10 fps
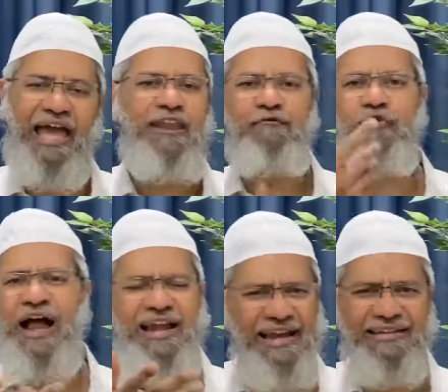And if you
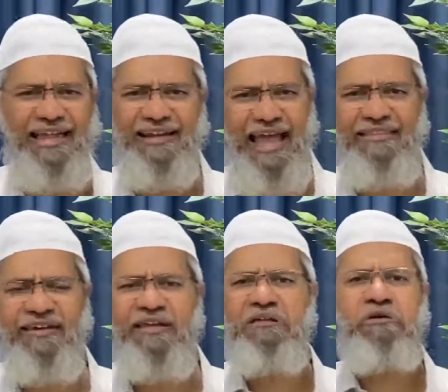can't get that
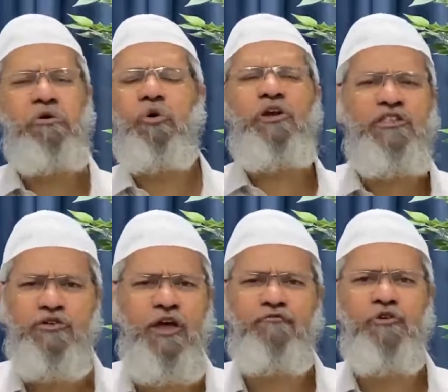gathering, only
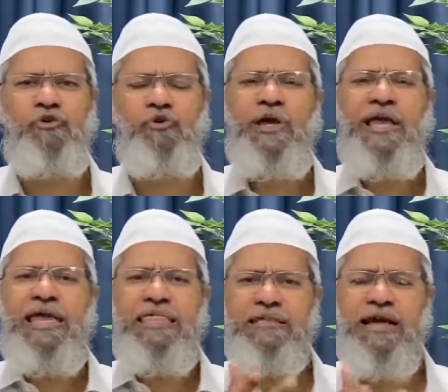thing you have to
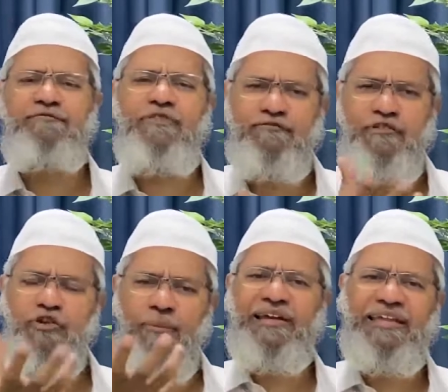do is convince
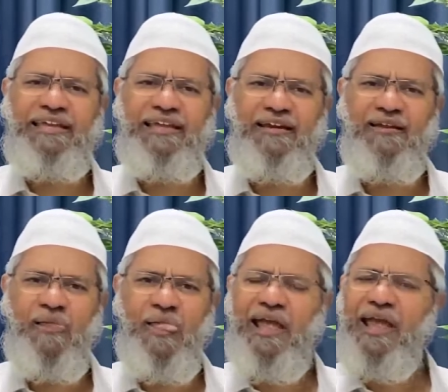with your material
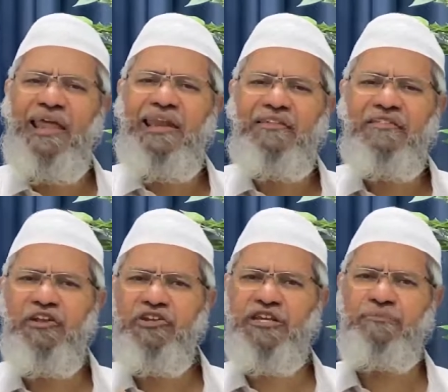any other
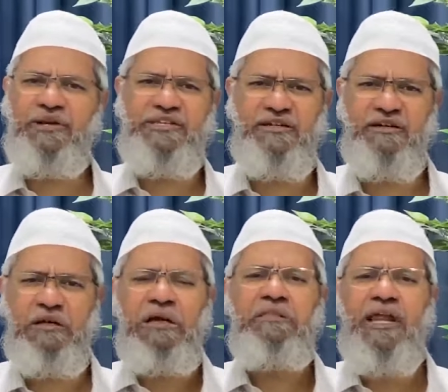Christian
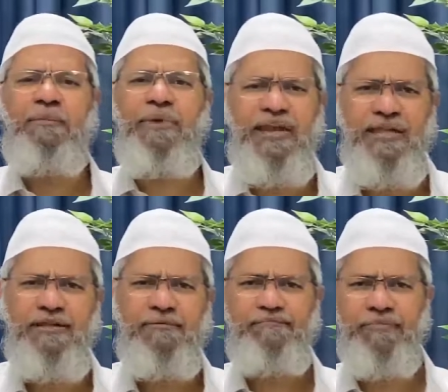preacher. There are
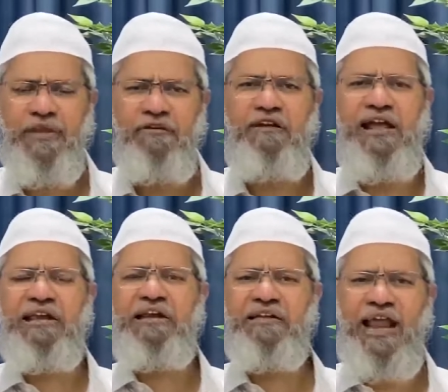many.
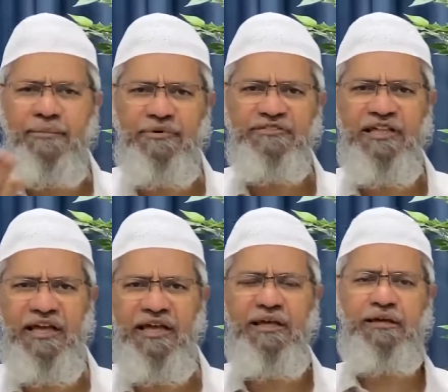Franklin Graham is
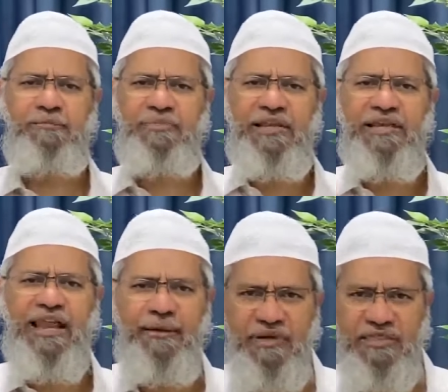there, Billy
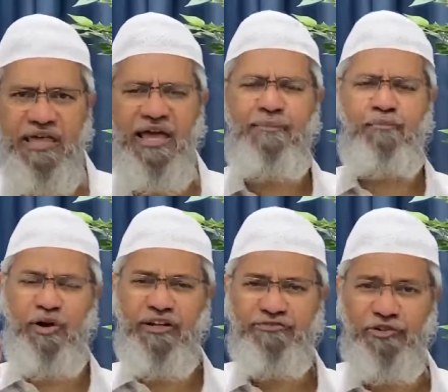Graham is there,
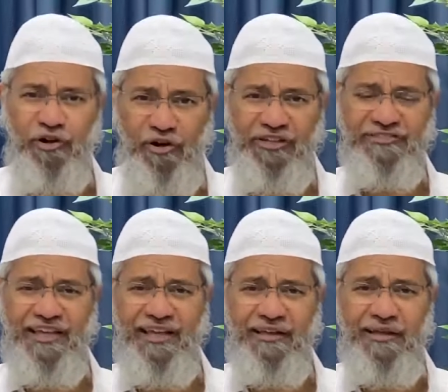Morris Cerullo is
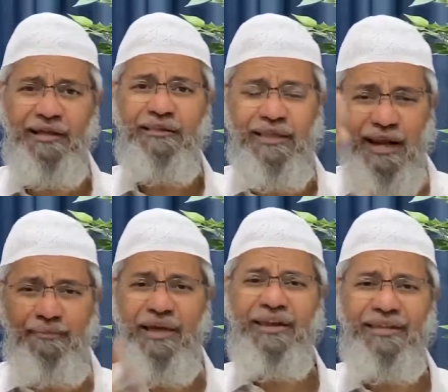there. There
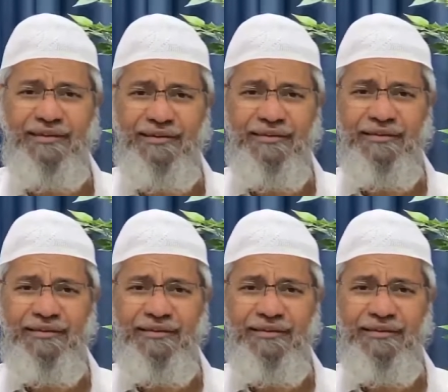are many.